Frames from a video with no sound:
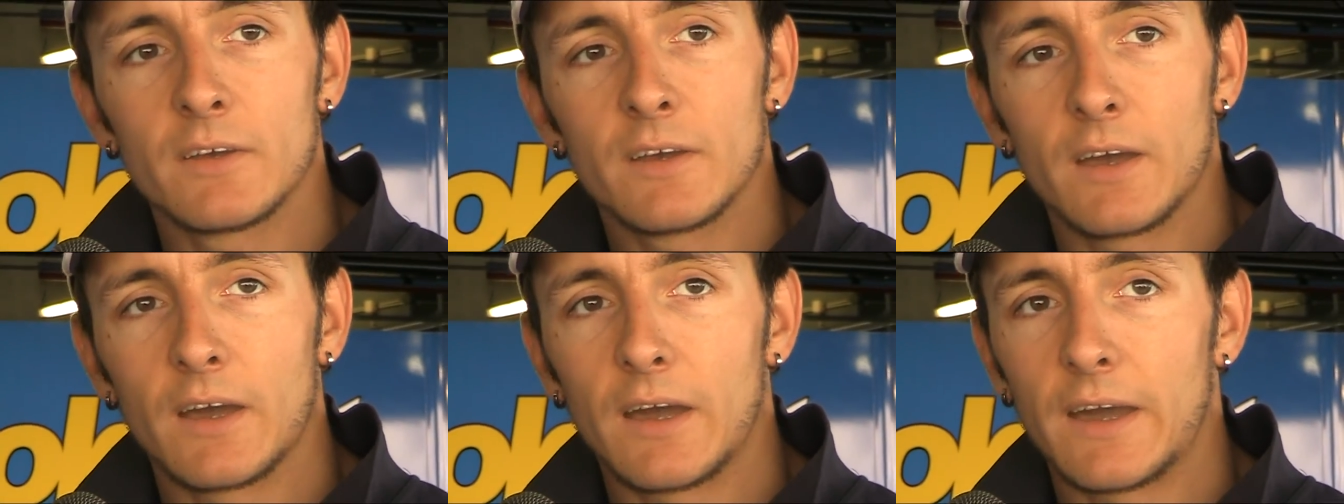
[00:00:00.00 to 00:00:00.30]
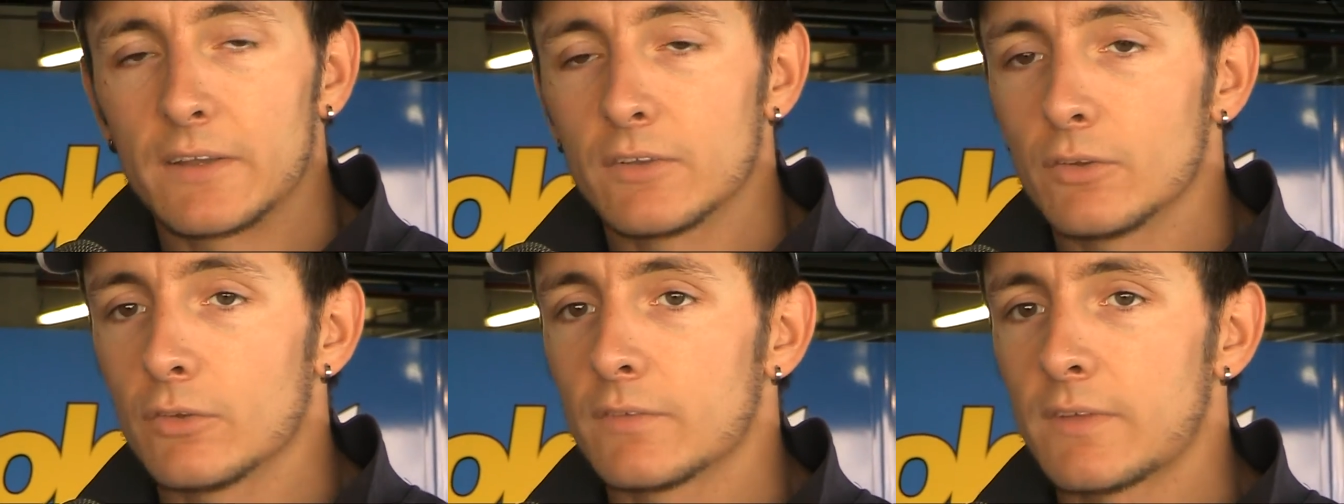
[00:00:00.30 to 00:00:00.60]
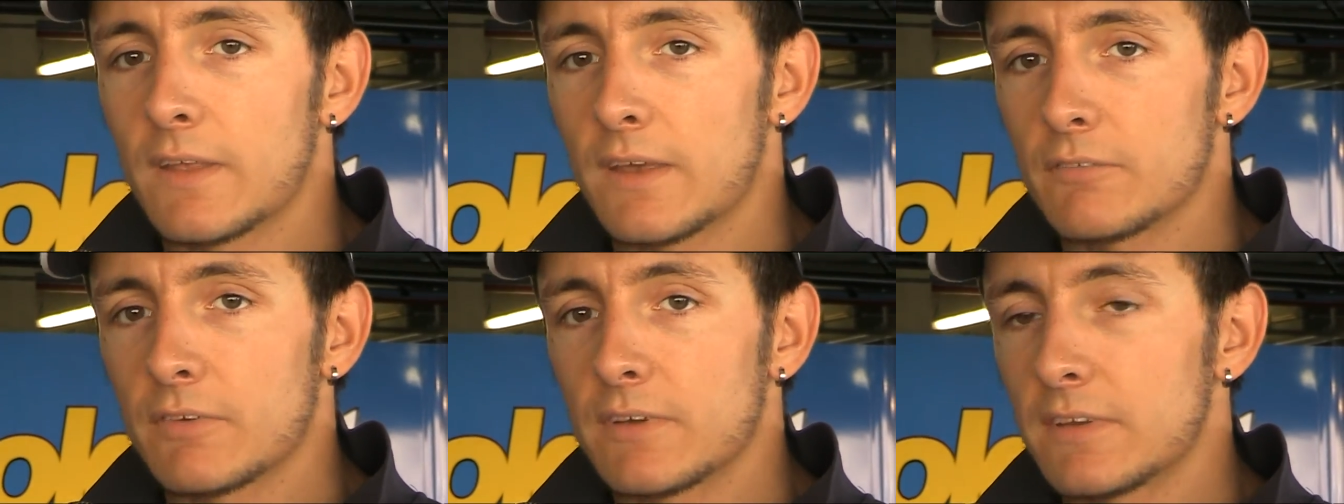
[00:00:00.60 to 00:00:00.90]
I don't
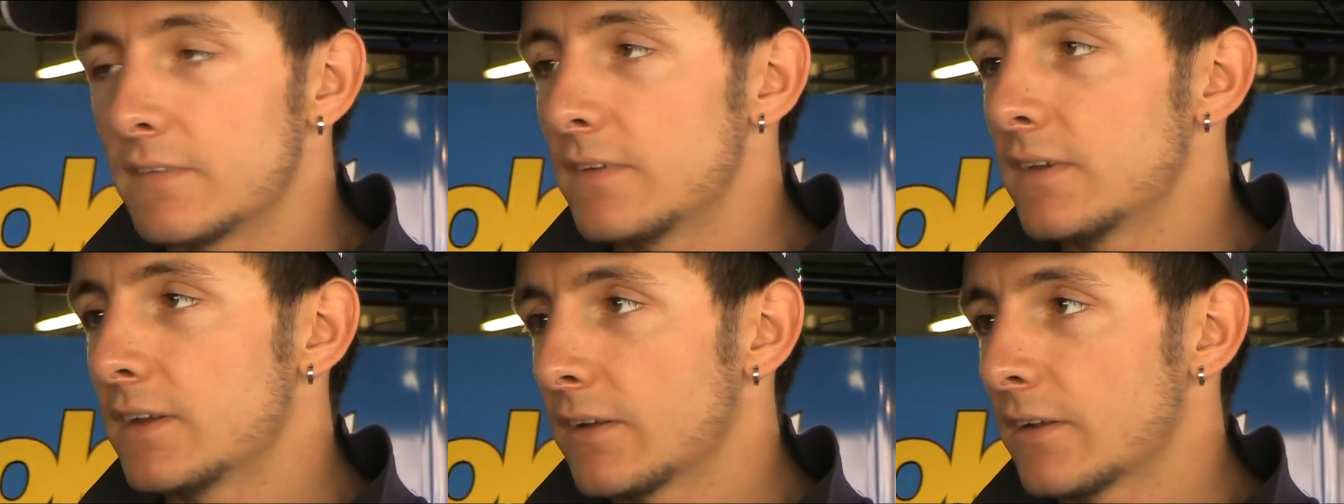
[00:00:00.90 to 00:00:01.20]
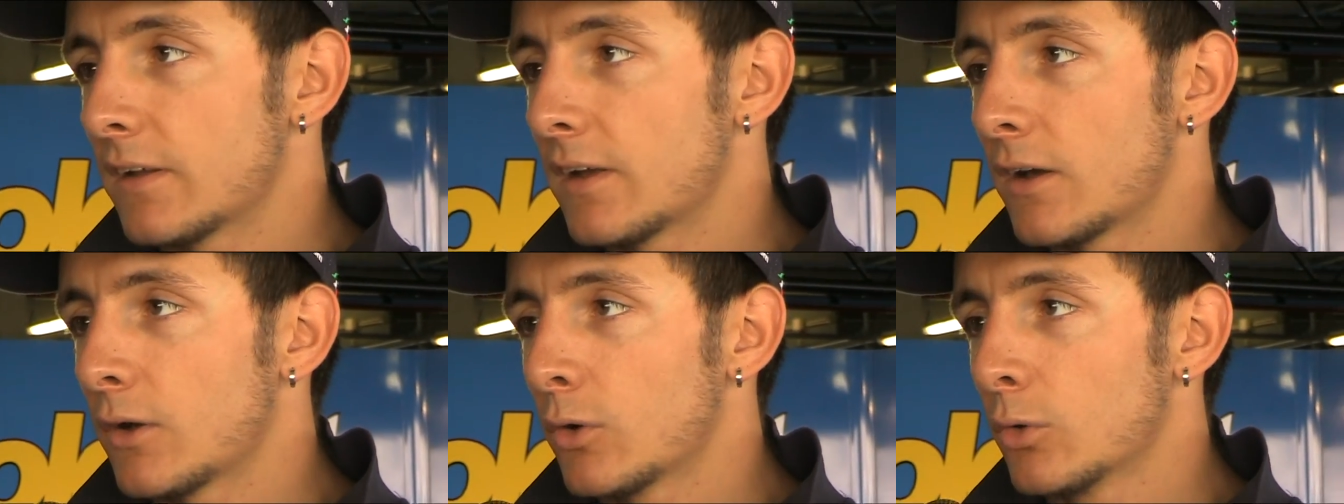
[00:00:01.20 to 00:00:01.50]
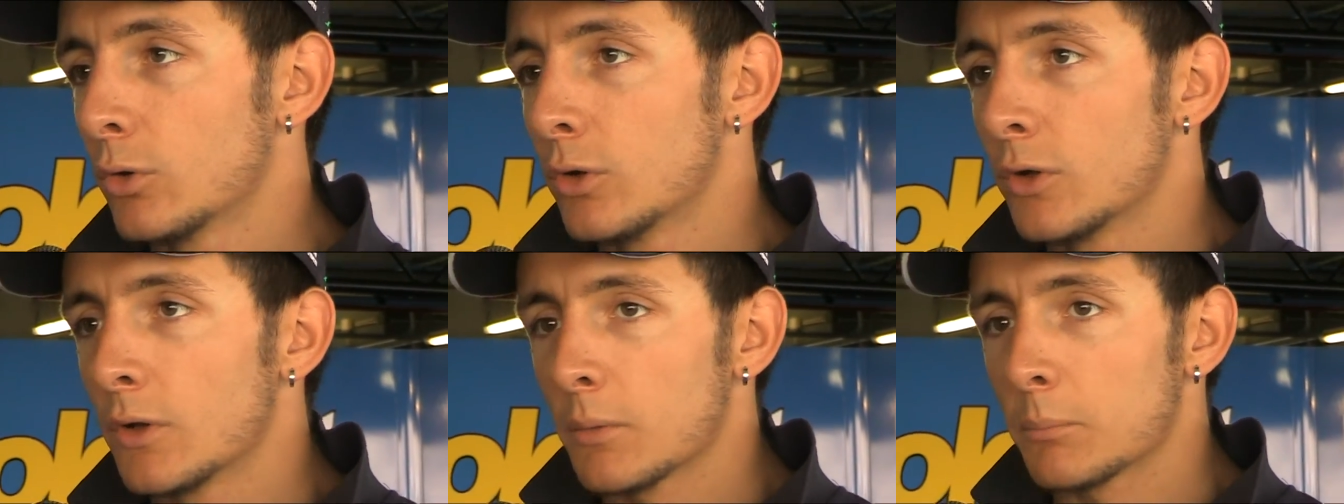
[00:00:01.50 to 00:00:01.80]
have idea
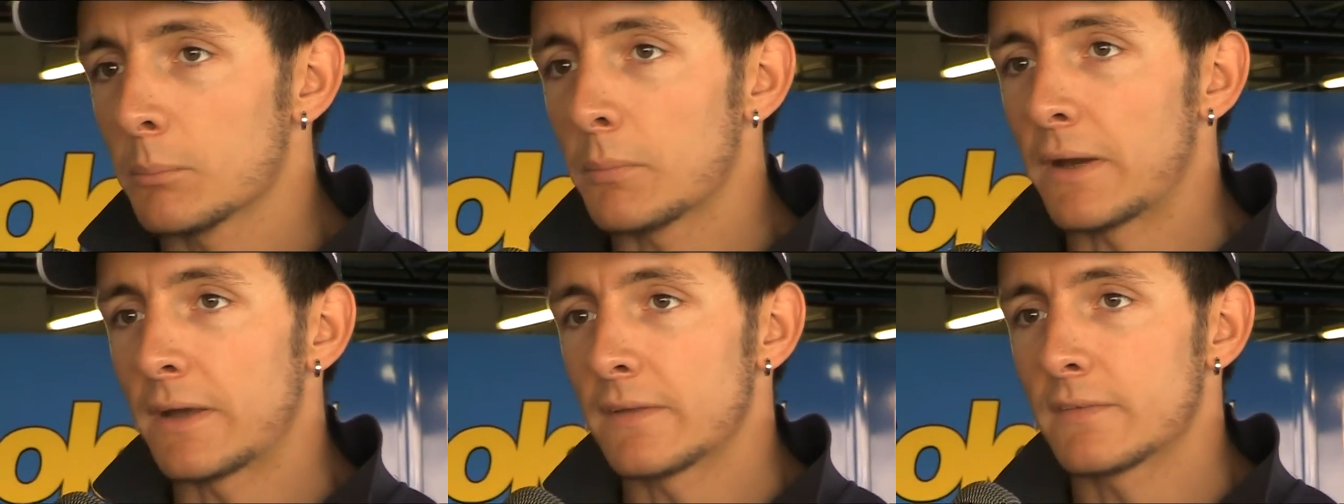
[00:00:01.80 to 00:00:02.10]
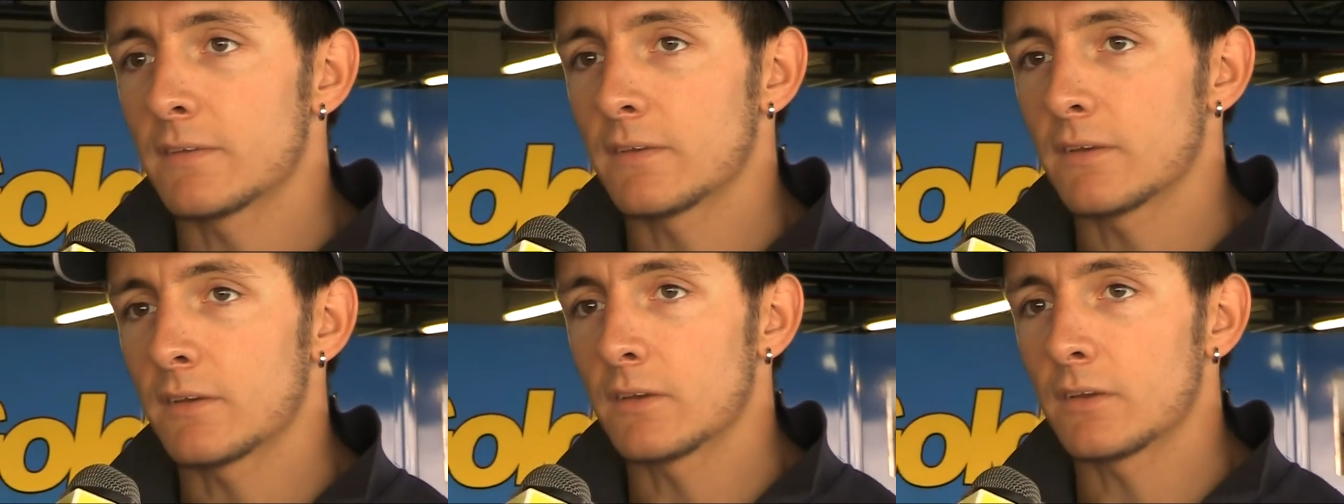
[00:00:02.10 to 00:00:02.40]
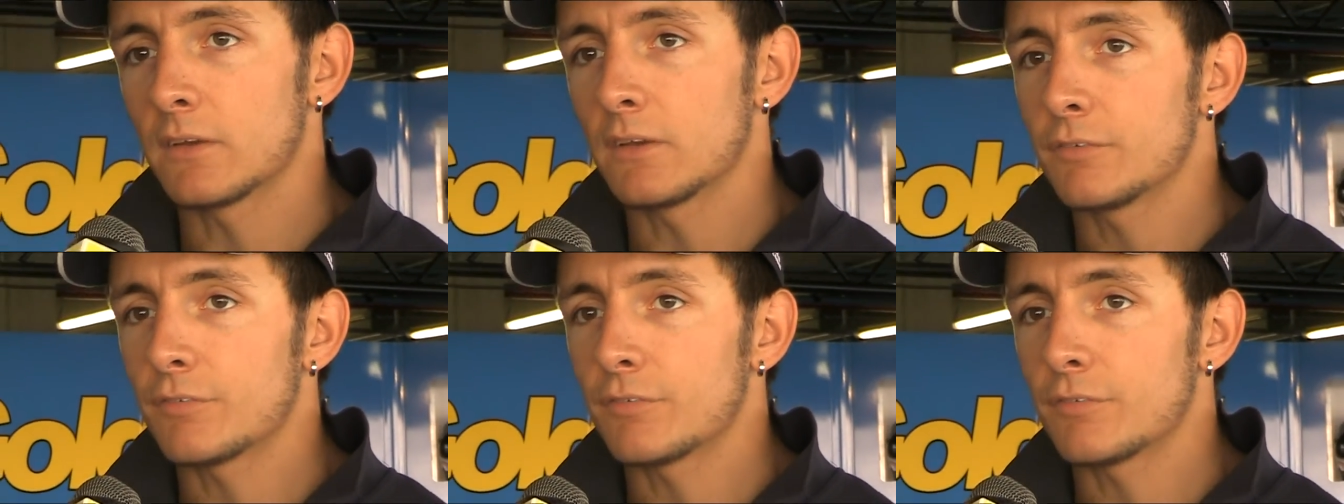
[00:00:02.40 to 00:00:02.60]
now but uh,